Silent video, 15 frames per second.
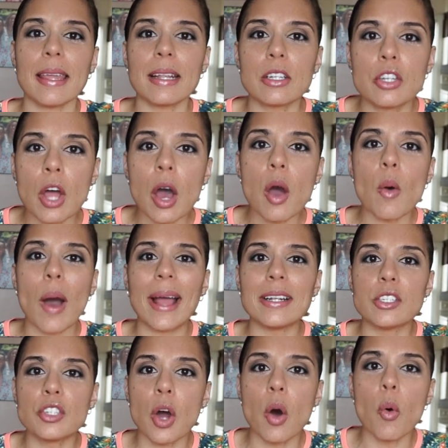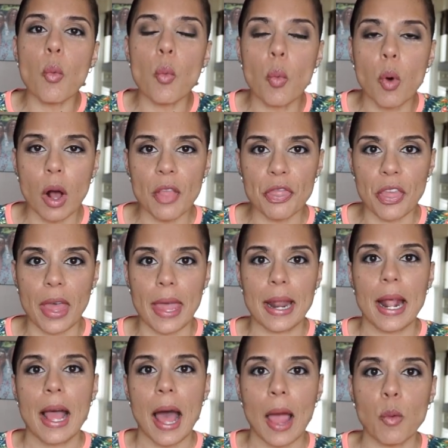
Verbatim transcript: Like, no, I don't want that.